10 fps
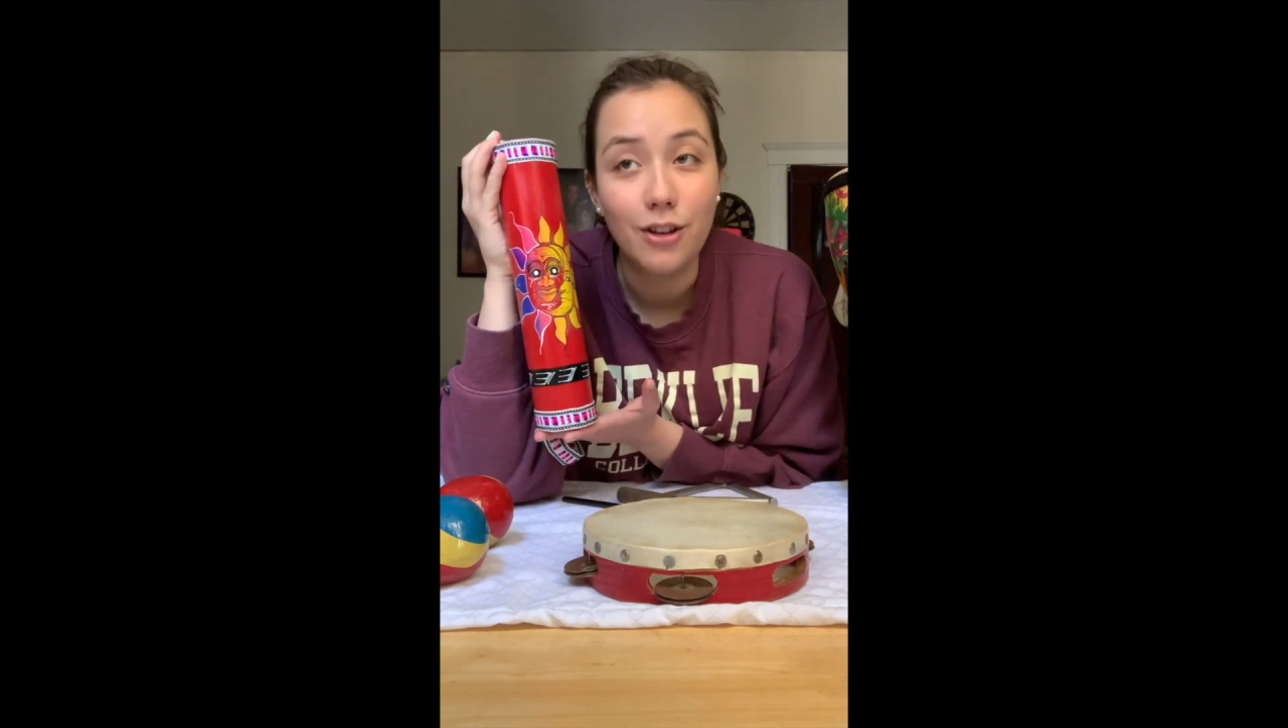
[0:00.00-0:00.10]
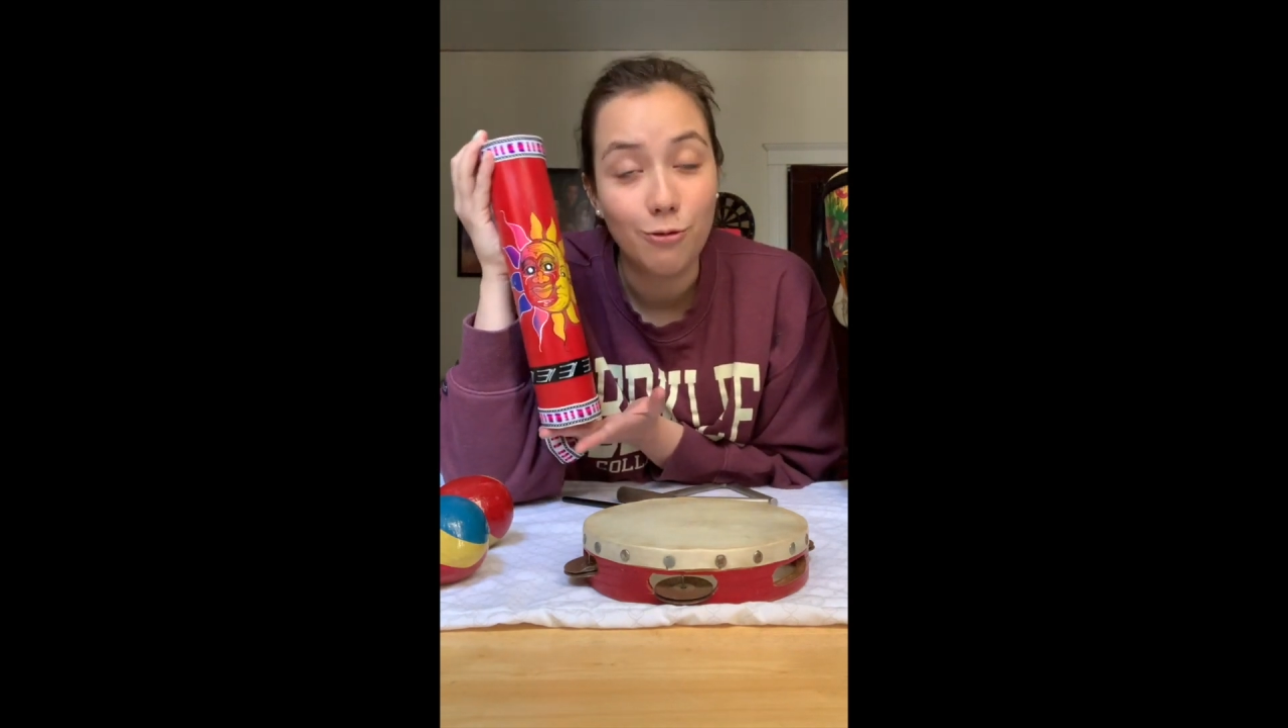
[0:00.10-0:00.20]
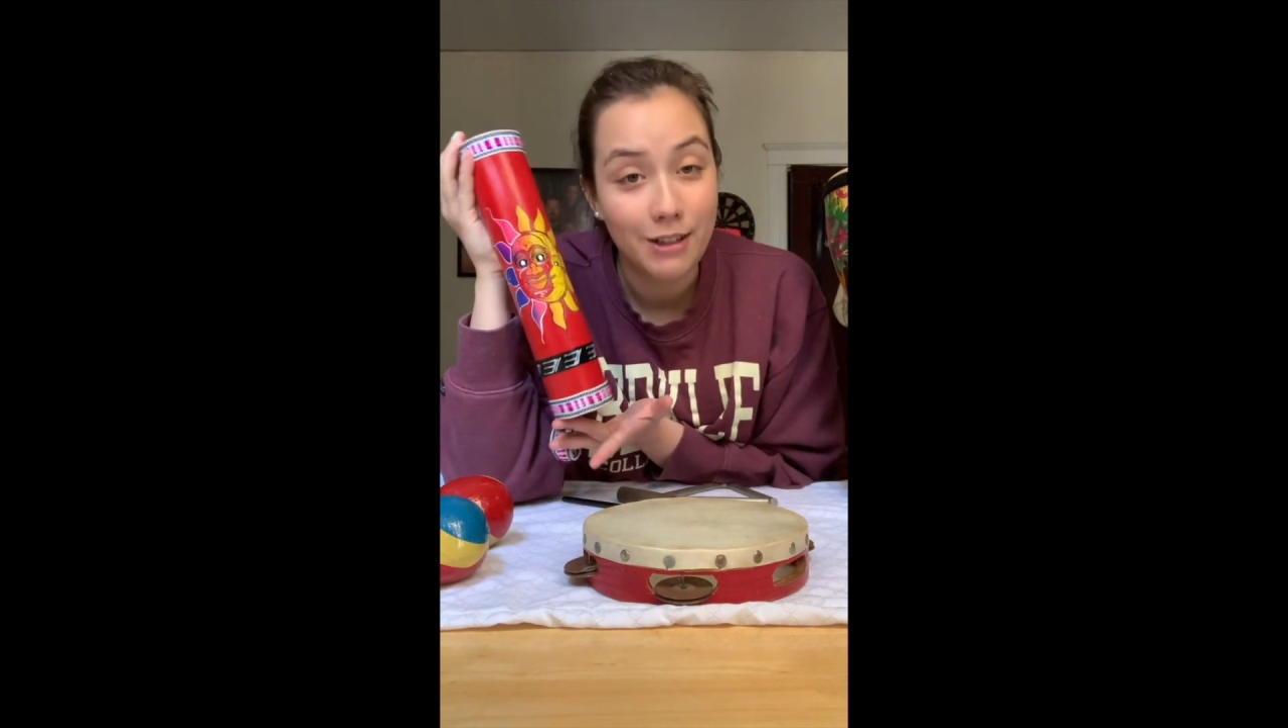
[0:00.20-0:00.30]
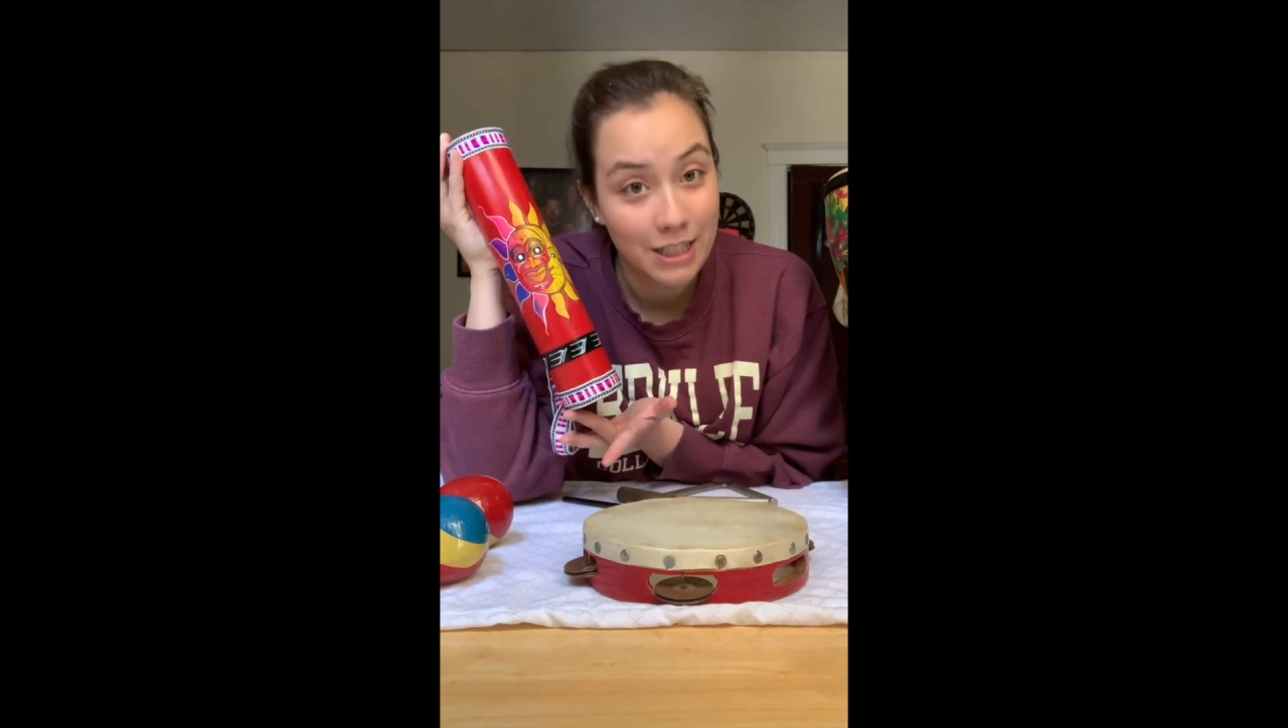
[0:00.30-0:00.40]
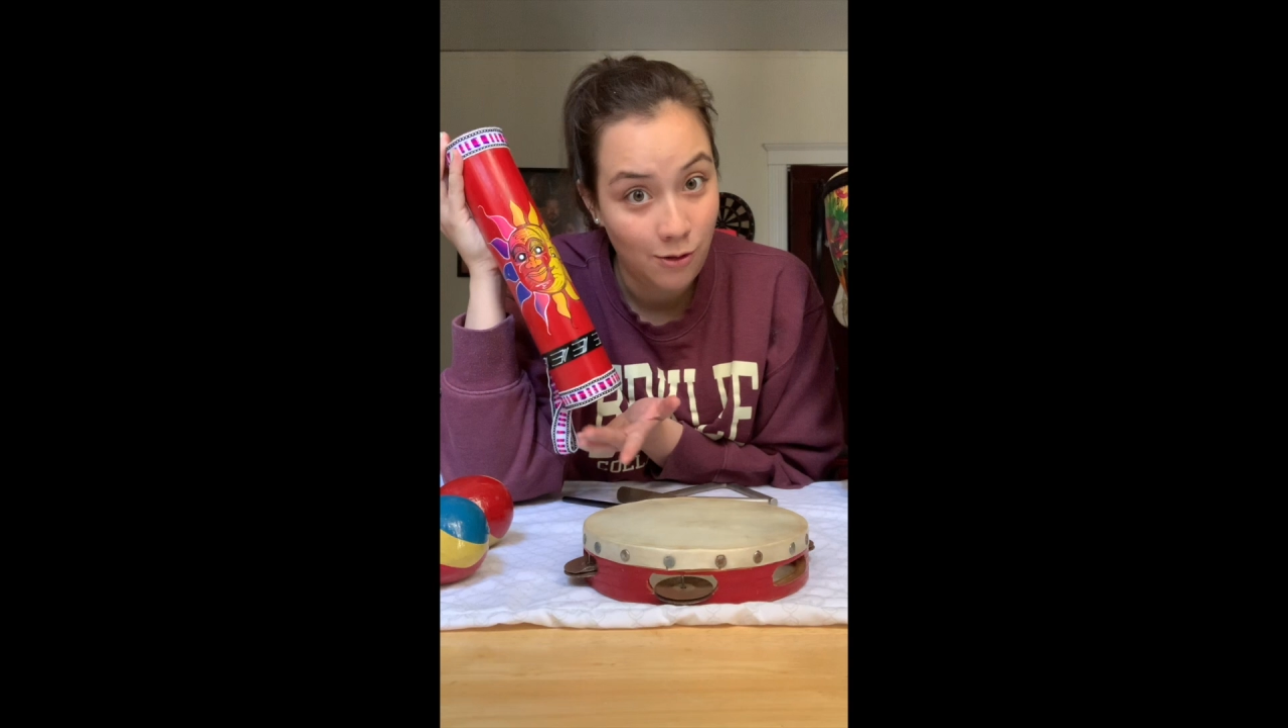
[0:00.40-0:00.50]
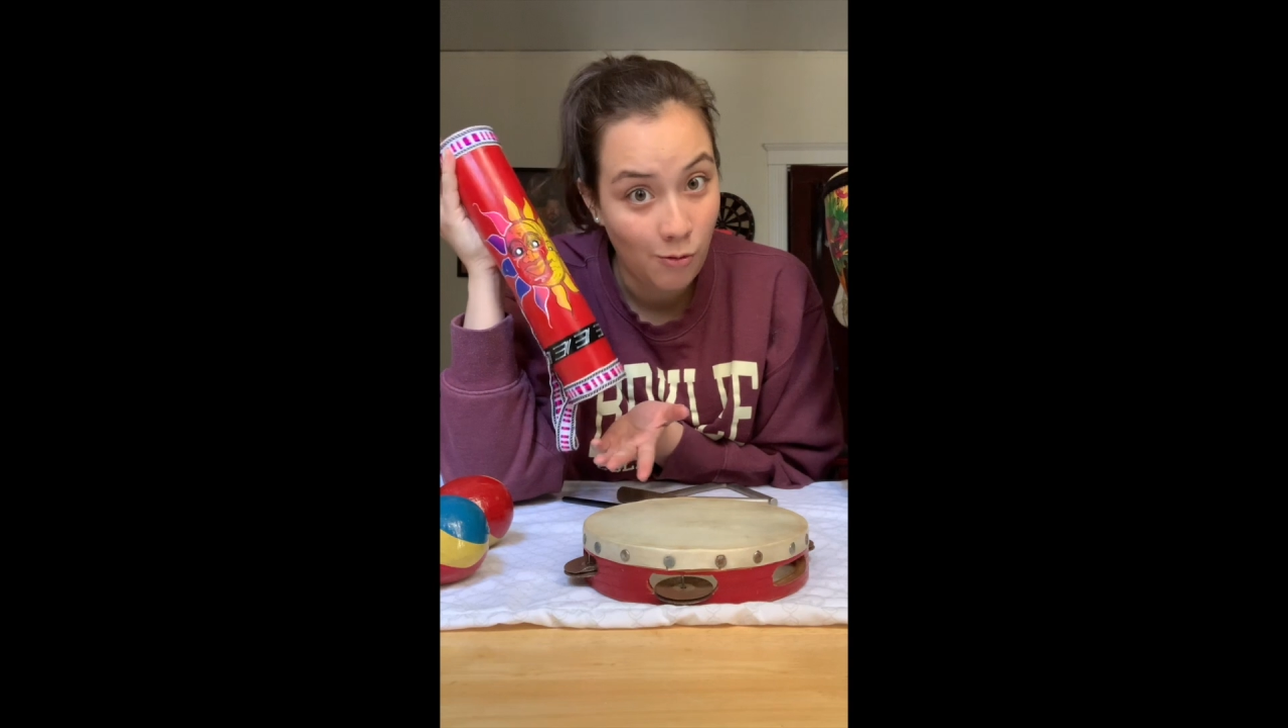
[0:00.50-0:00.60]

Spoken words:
reason